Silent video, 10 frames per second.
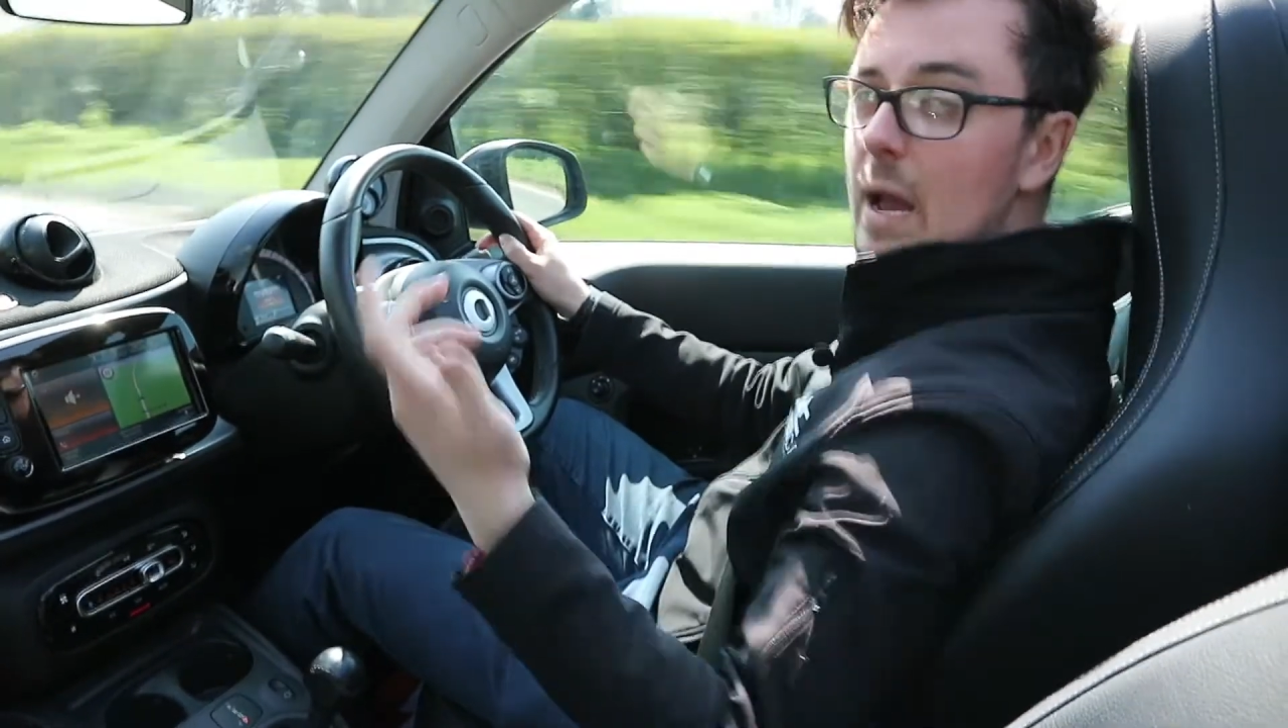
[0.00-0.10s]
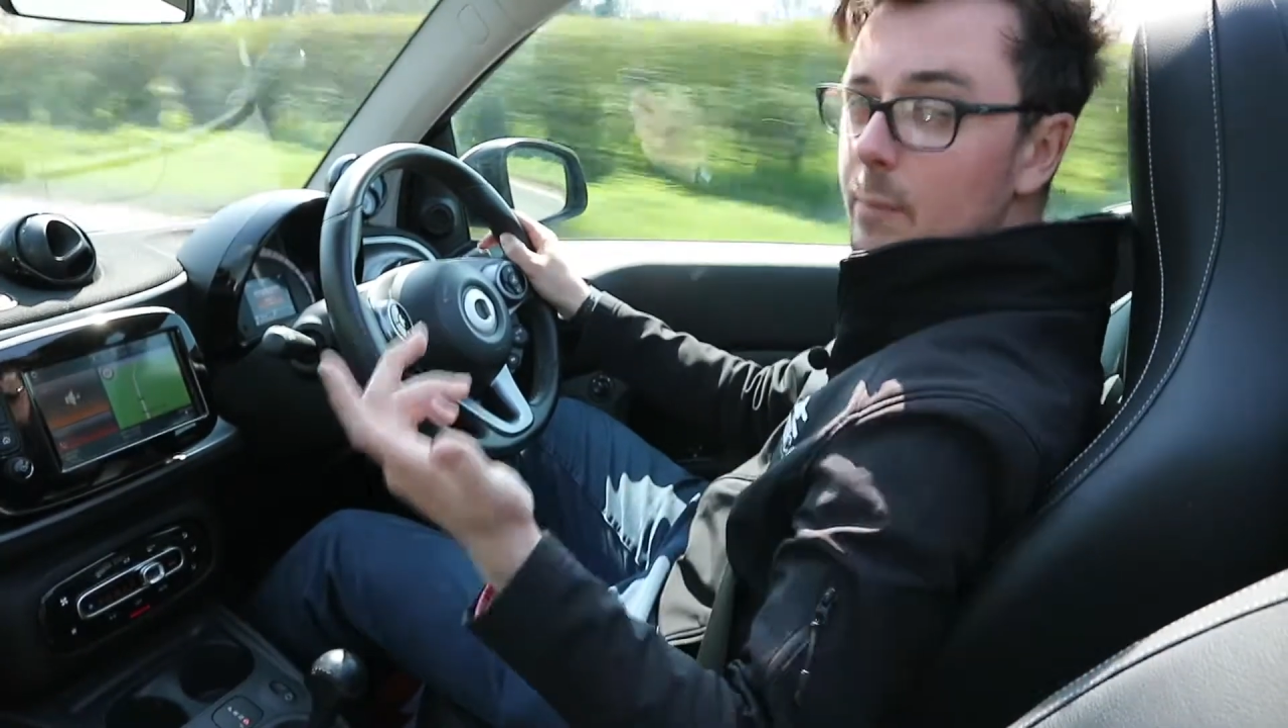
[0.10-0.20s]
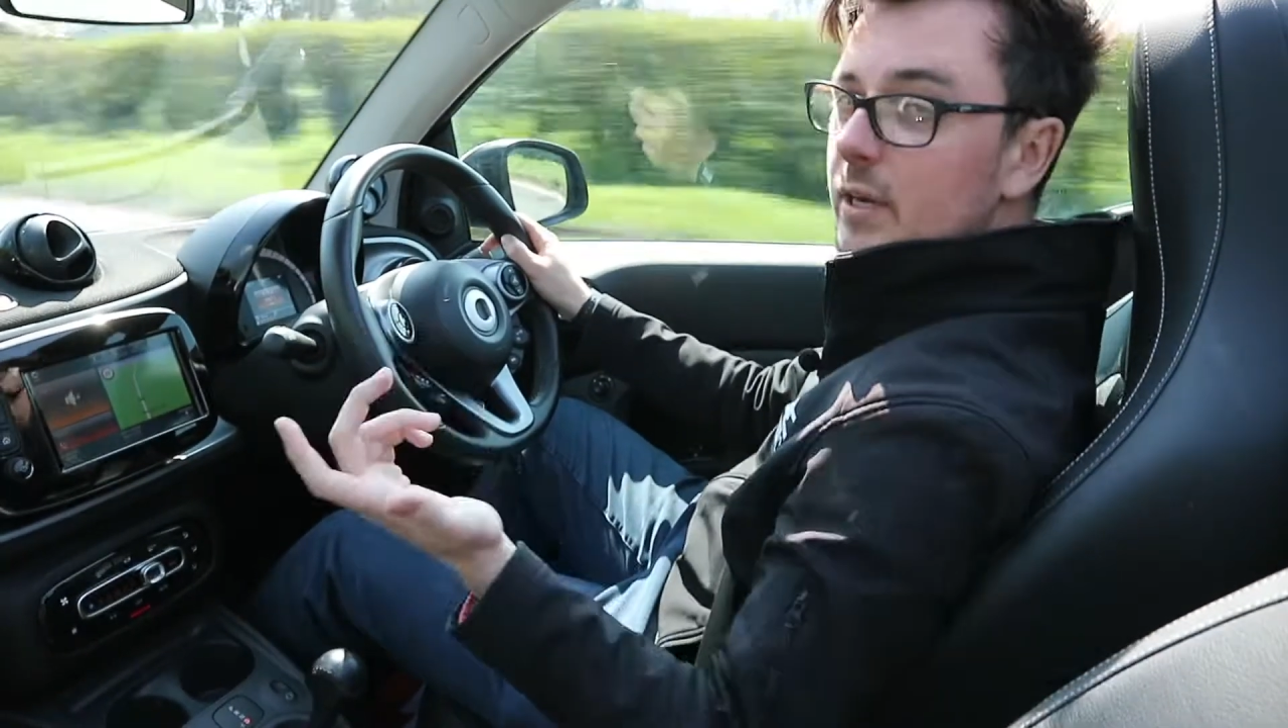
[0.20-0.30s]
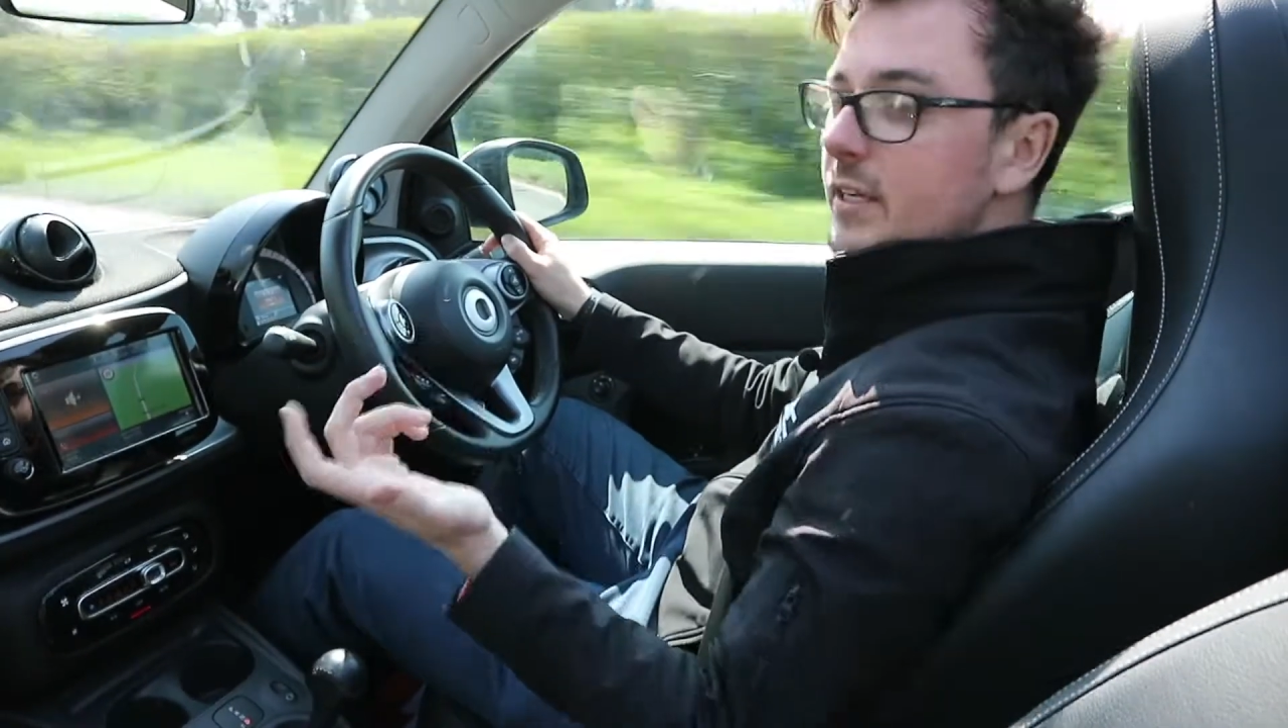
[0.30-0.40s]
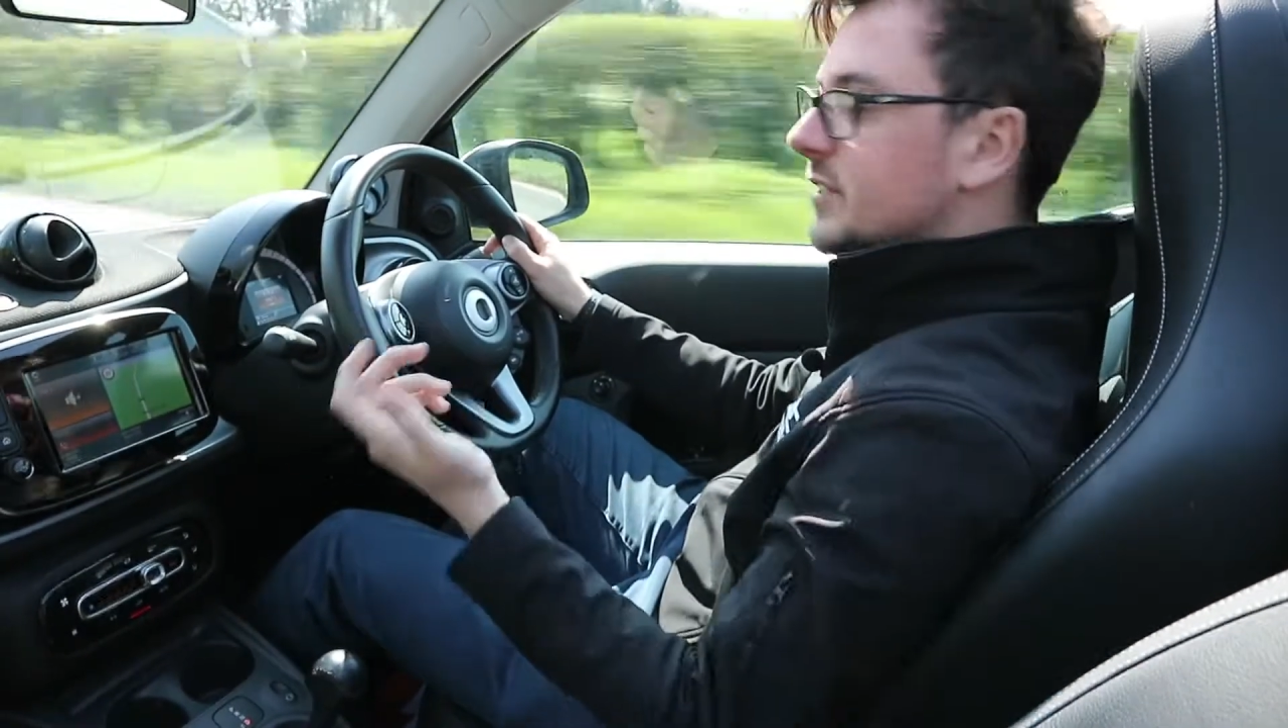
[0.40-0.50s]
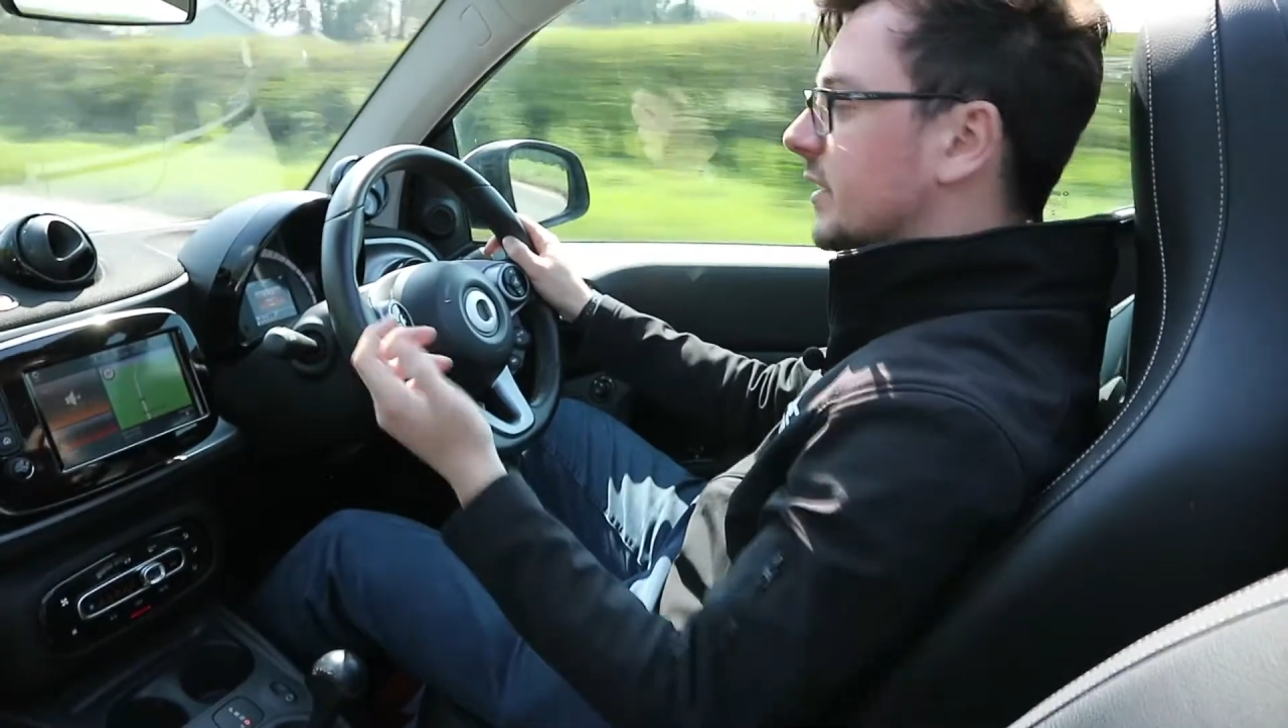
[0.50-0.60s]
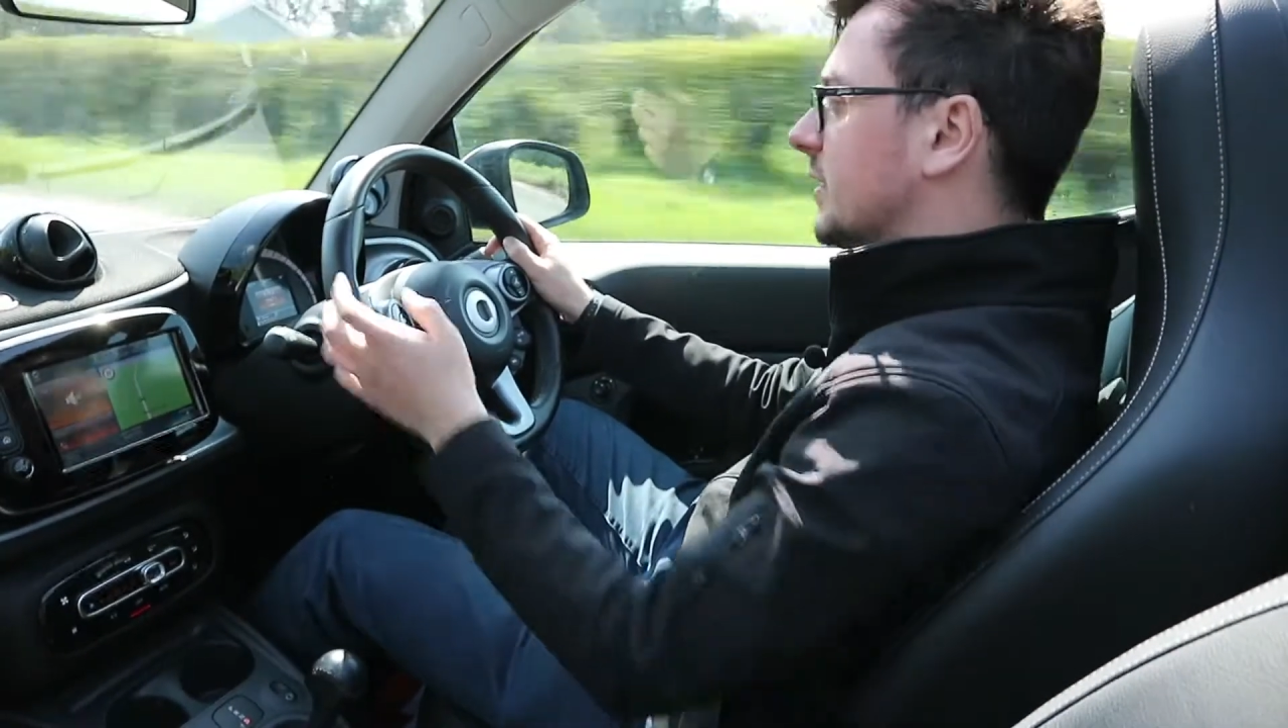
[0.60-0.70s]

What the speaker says: happily sit